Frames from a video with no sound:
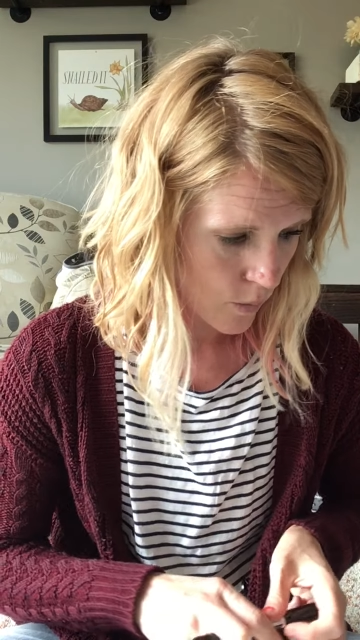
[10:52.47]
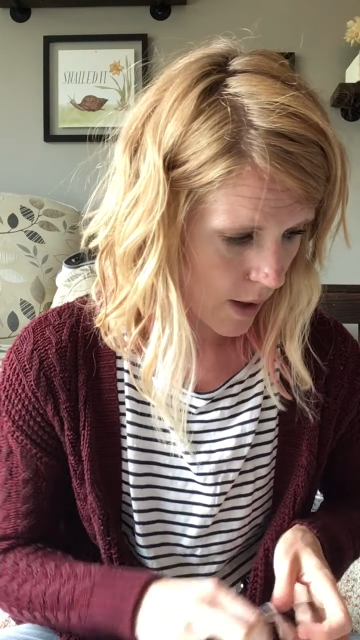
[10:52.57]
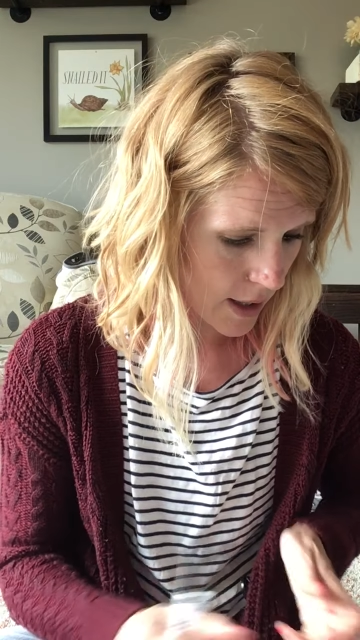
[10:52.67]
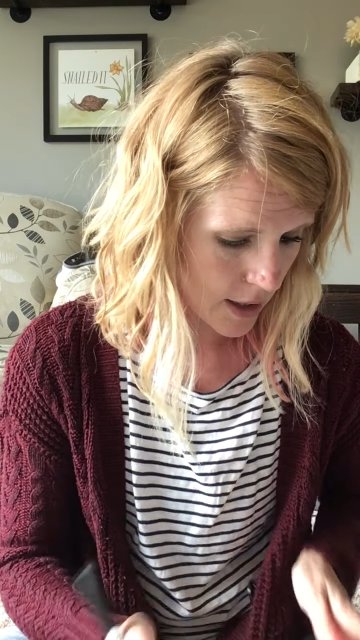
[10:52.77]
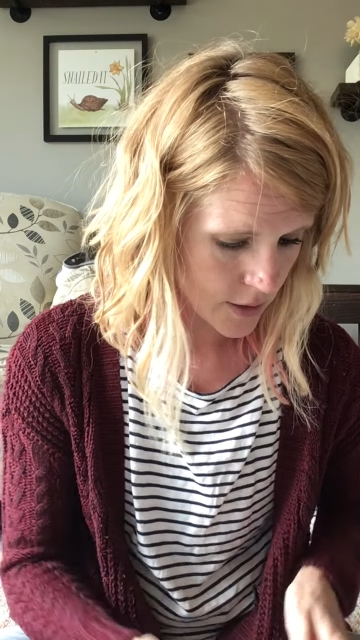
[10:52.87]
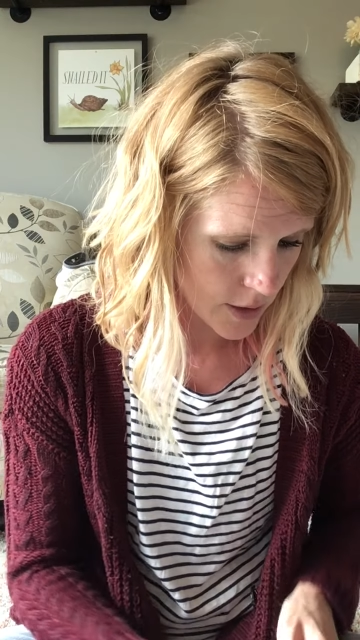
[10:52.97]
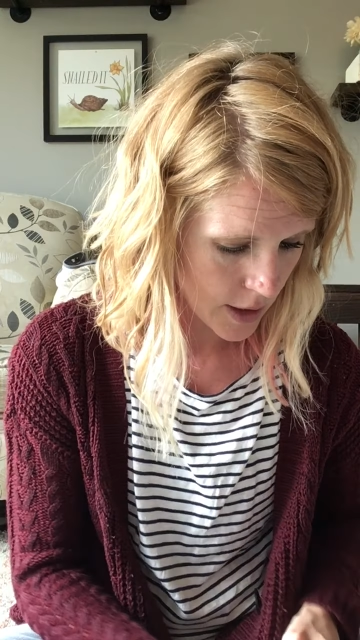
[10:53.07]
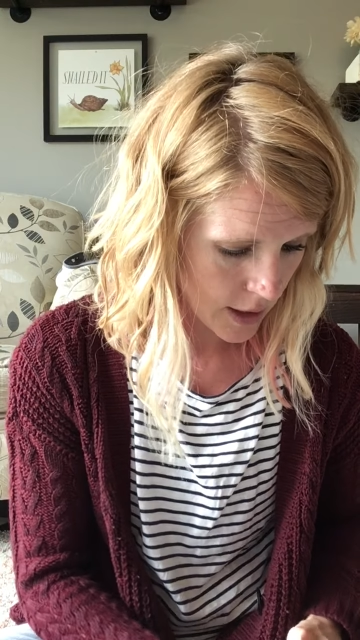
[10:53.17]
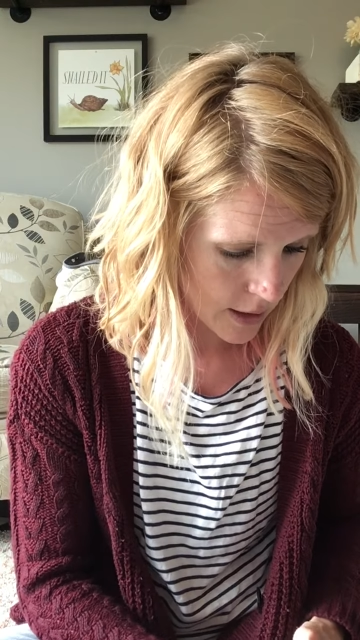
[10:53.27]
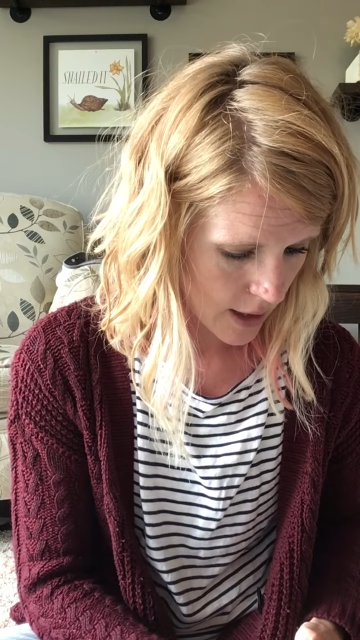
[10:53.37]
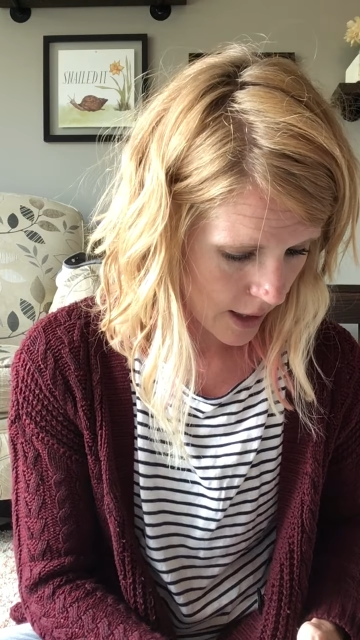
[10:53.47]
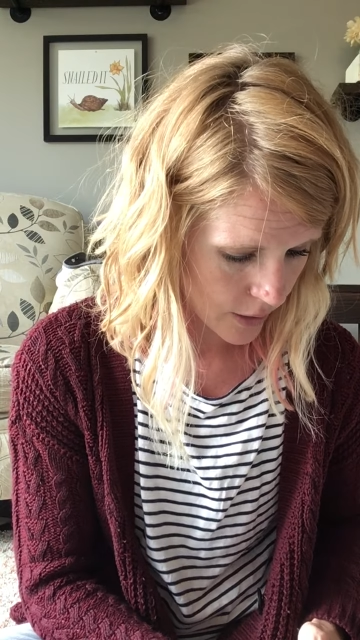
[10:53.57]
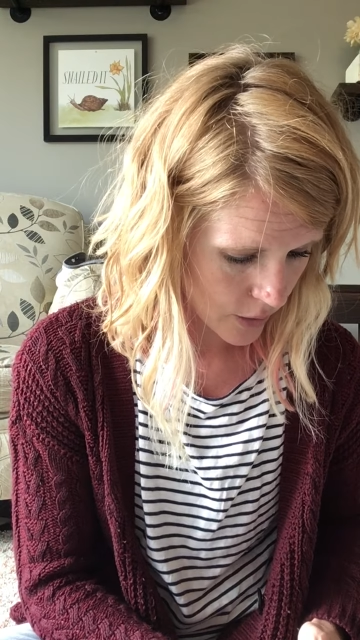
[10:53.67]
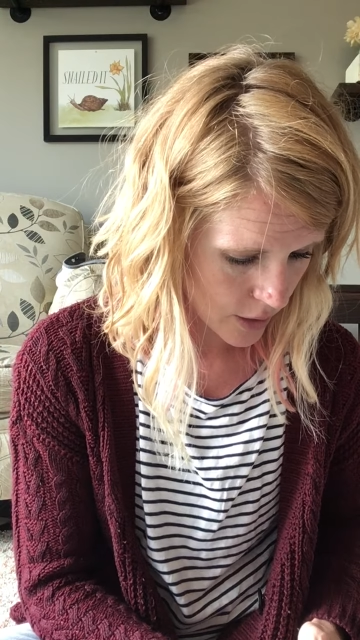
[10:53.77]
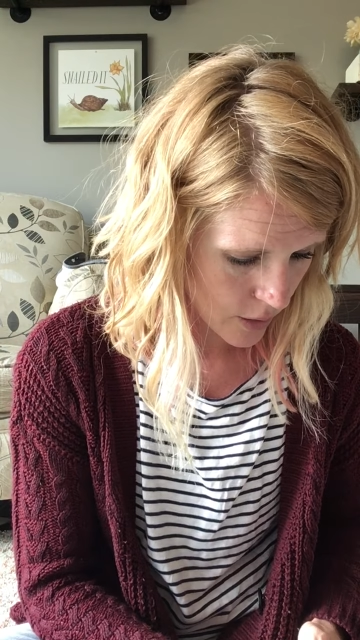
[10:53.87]
Right underneath that,
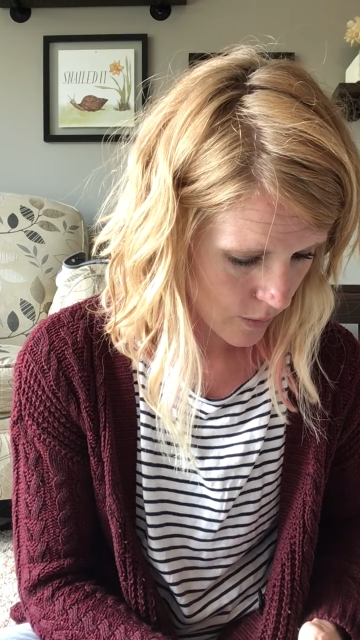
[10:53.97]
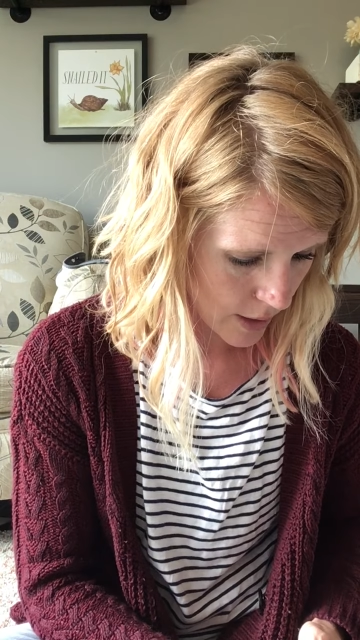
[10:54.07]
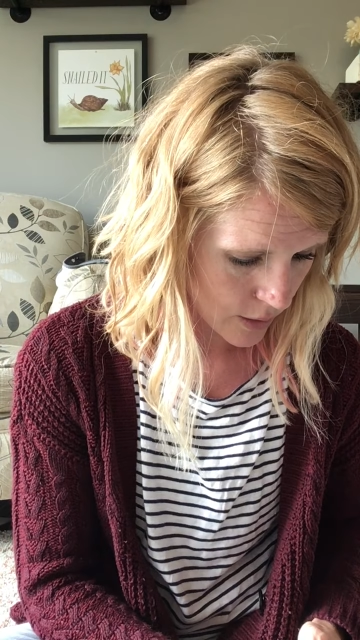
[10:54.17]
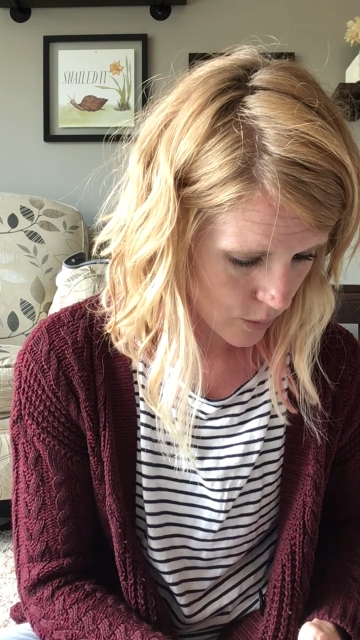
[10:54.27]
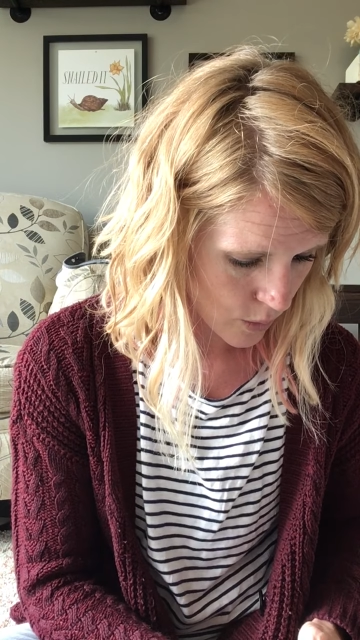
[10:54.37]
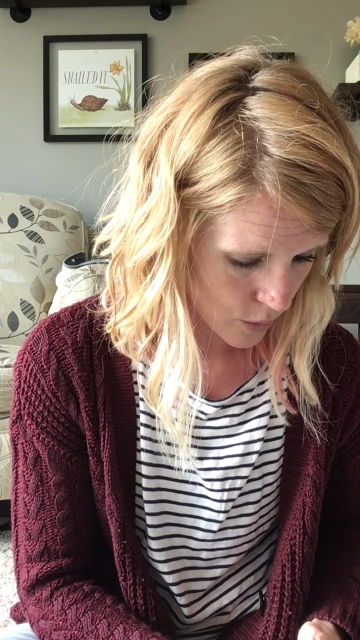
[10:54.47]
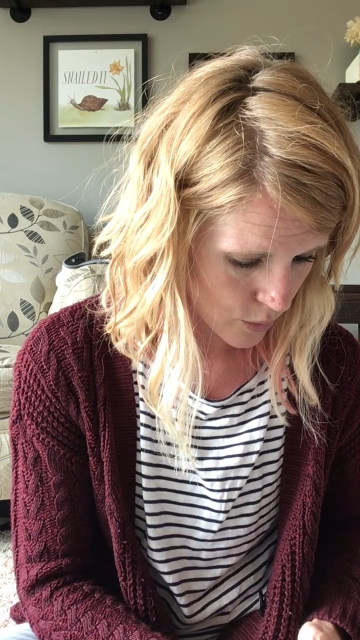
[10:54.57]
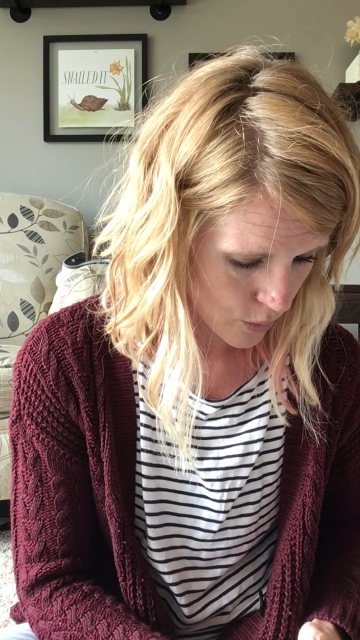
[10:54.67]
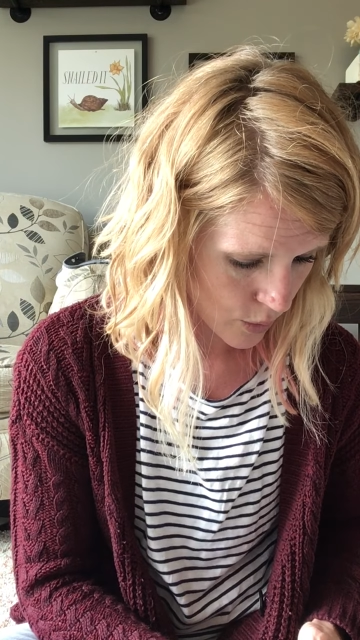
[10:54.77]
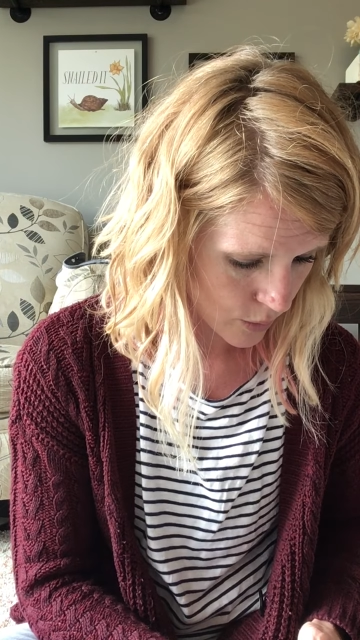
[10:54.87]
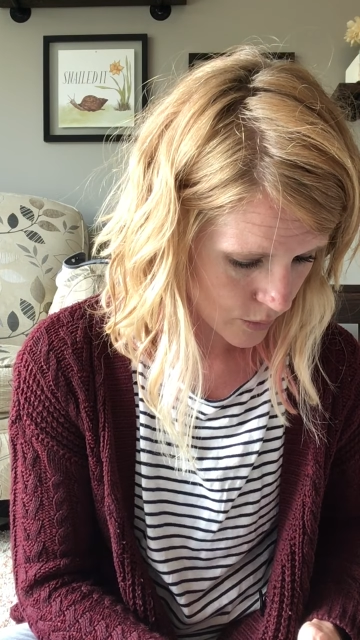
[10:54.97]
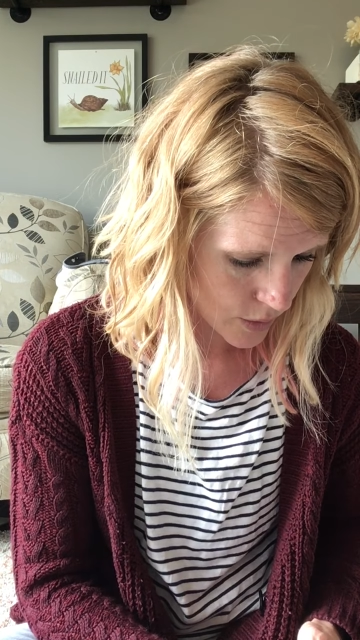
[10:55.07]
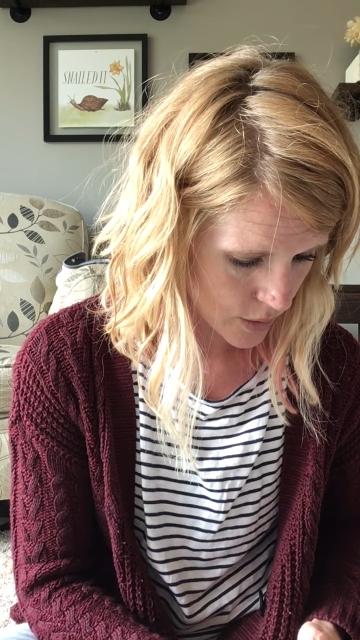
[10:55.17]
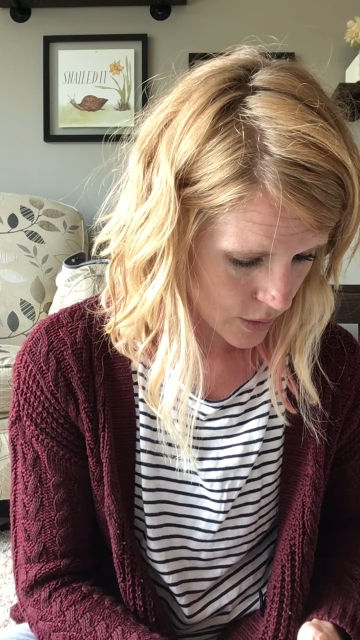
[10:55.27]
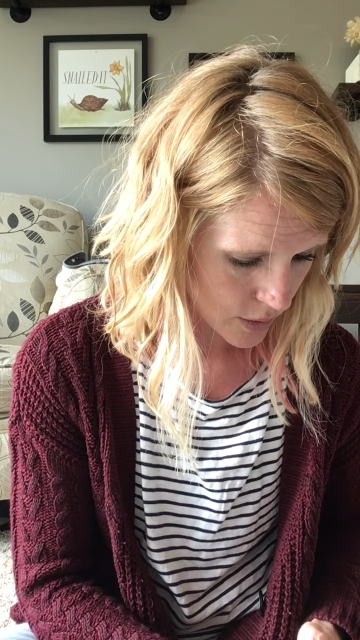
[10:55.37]
you're going to write the word
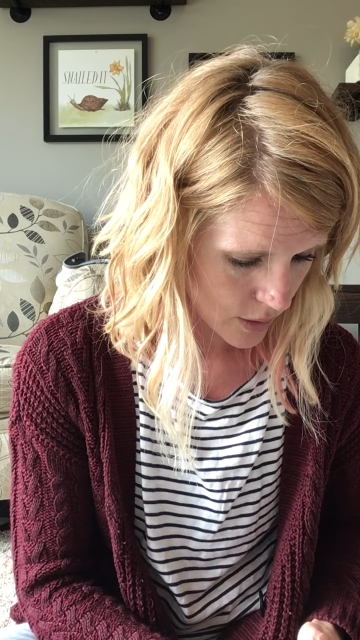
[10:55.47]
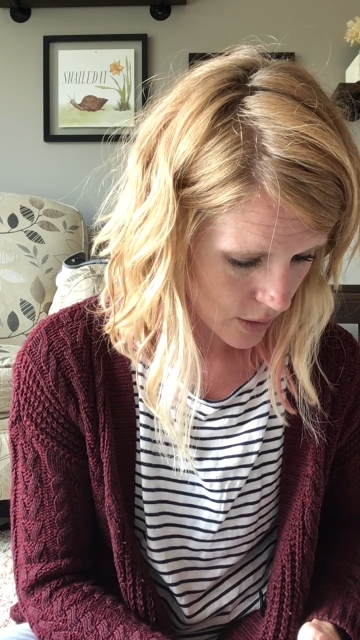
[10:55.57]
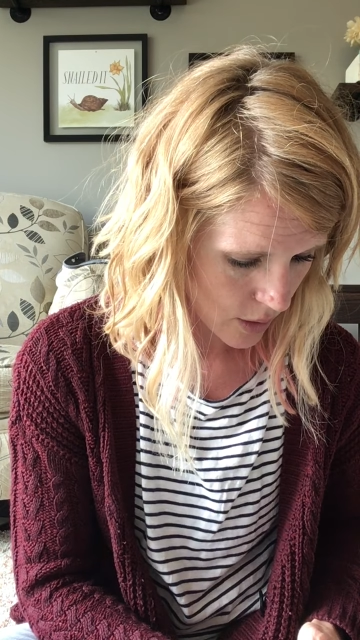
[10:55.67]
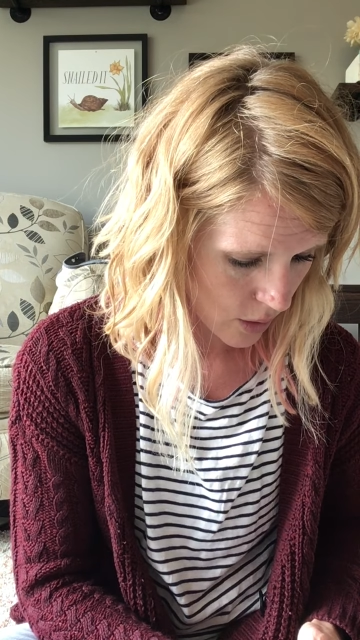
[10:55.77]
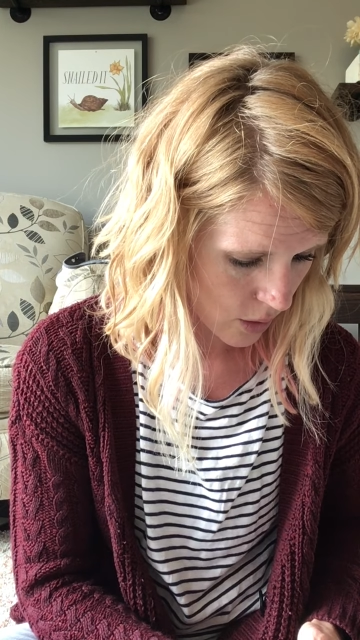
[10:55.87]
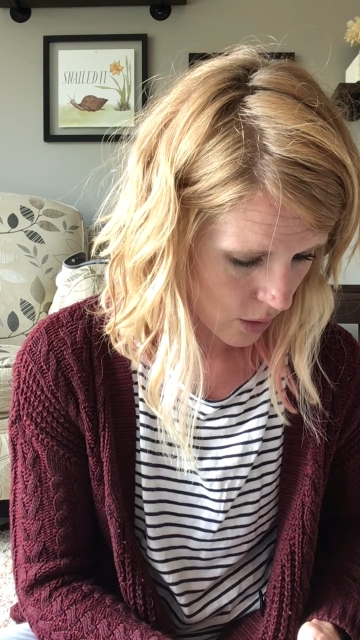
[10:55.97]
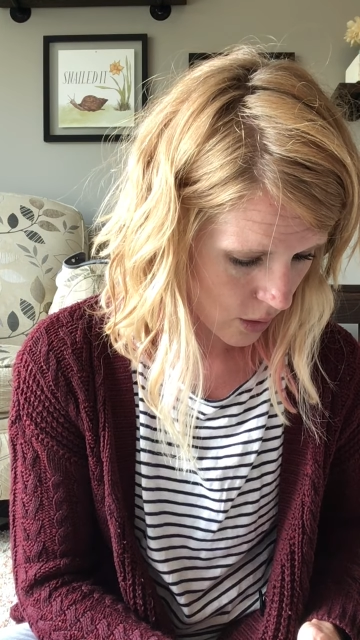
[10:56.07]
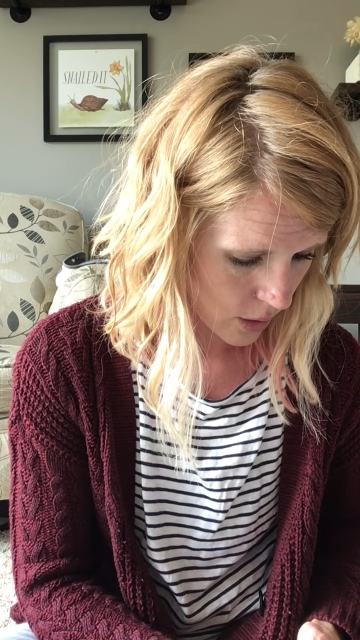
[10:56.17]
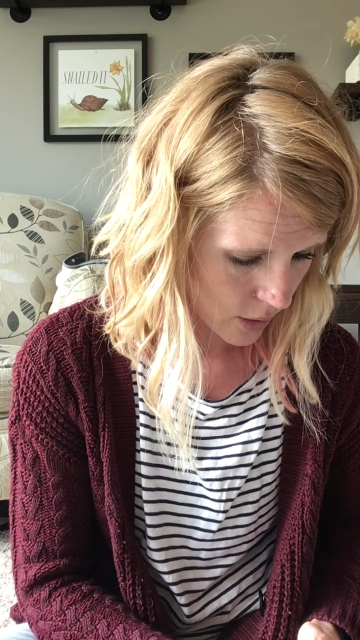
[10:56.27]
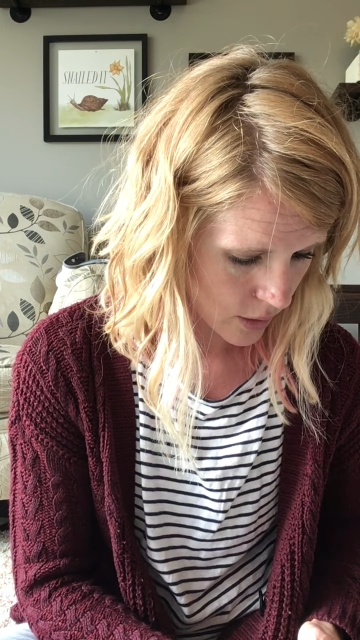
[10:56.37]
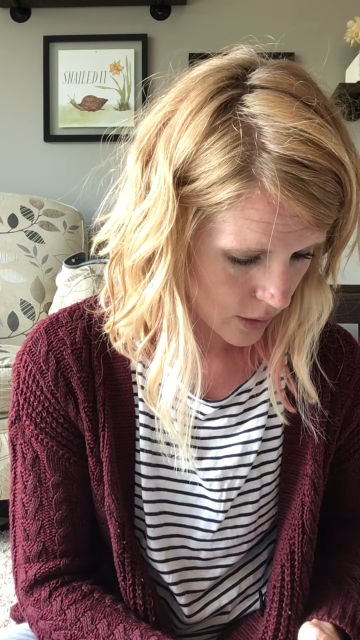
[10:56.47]
roots. R-O-O-T-S.